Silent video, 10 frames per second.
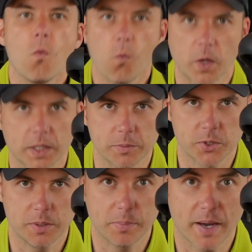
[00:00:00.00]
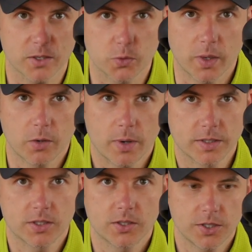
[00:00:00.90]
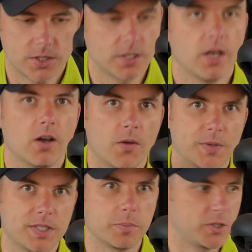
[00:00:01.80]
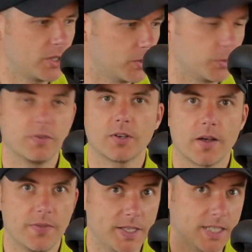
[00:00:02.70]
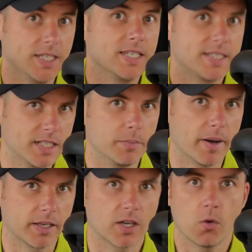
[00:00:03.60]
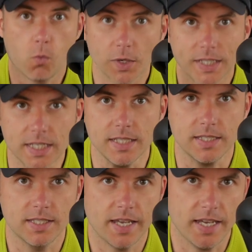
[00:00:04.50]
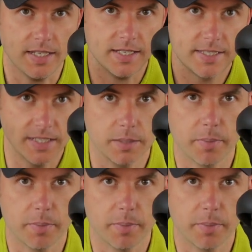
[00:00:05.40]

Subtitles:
Welcome to the Bikes 101 series. On this episode, we've got the city bike. What is a city